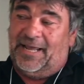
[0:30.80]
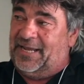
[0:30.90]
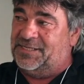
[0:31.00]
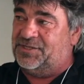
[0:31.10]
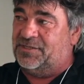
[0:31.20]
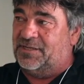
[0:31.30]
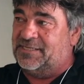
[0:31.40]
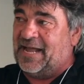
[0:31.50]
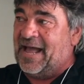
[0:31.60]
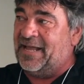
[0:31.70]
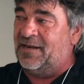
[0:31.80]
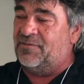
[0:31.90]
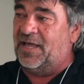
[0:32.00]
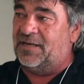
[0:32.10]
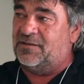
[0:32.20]
It's designed
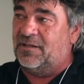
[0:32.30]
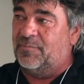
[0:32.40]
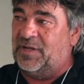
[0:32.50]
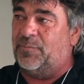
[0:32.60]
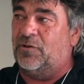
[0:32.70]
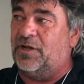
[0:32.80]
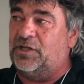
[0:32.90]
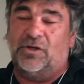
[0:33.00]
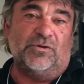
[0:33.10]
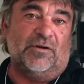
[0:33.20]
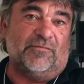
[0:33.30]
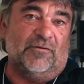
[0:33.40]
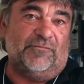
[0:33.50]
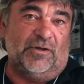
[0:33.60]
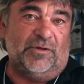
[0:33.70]
that people can use it for
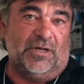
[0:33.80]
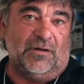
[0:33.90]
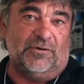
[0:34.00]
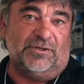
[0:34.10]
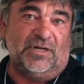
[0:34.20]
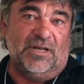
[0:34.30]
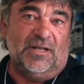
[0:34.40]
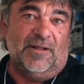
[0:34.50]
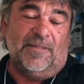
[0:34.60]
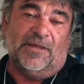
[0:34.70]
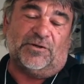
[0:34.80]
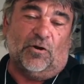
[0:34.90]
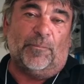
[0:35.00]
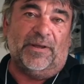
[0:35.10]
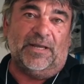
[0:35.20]
a few years. The
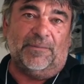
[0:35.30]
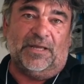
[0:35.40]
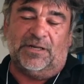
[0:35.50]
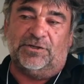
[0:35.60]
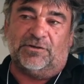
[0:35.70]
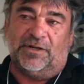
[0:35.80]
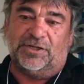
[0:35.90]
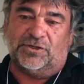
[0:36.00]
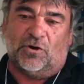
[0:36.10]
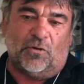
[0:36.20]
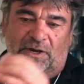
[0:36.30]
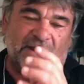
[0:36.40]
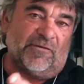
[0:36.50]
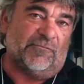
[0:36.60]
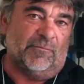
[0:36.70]
show pig industry is totally
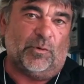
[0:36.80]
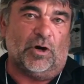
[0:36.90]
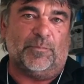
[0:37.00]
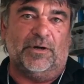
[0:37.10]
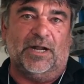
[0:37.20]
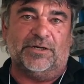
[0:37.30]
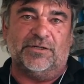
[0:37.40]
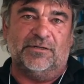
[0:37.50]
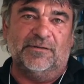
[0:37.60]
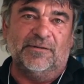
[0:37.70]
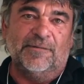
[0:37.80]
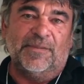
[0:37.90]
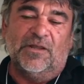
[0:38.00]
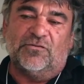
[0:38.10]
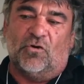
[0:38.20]
different from pork production.
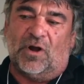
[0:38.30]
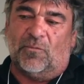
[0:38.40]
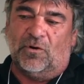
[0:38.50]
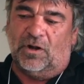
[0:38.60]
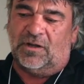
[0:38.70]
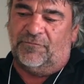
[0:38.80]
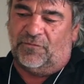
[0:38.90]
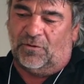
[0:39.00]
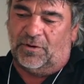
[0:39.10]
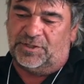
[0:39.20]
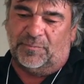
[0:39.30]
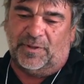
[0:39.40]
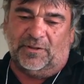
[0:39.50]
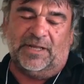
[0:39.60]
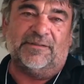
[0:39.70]
So what we're looking for is a
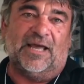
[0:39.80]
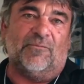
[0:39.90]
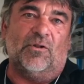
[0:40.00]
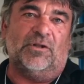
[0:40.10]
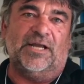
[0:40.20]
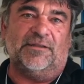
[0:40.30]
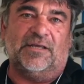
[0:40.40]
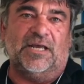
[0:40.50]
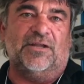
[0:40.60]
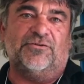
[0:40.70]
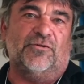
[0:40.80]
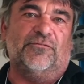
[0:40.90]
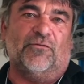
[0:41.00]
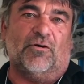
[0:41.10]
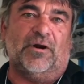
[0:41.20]
building that will get the kids through
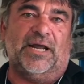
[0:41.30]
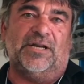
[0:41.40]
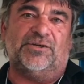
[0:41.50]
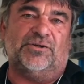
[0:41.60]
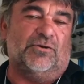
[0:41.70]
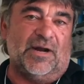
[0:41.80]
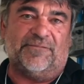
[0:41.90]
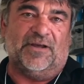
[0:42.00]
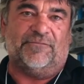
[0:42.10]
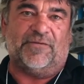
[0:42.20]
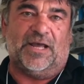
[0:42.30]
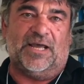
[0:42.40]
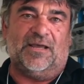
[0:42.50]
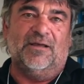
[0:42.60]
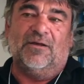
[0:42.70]
4-H, through
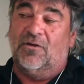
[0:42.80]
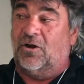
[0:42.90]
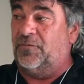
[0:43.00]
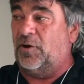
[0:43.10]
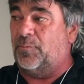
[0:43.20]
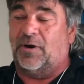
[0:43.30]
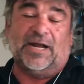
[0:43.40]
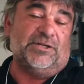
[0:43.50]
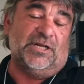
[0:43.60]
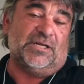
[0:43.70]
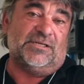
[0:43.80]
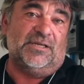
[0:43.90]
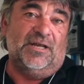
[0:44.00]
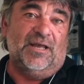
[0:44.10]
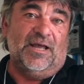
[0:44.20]
FFA, on their projects,
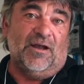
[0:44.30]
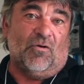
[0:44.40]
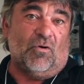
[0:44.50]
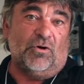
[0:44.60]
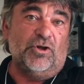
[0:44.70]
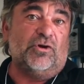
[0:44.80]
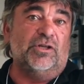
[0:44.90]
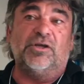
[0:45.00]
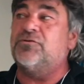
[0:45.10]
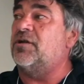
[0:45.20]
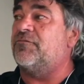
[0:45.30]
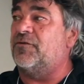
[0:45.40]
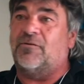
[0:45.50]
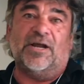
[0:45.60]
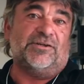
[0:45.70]
or you can use it for
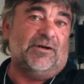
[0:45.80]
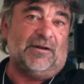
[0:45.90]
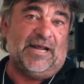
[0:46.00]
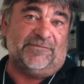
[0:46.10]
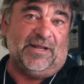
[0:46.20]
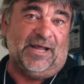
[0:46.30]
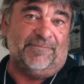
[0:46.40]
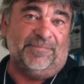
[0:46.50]
the rest of your lifetime.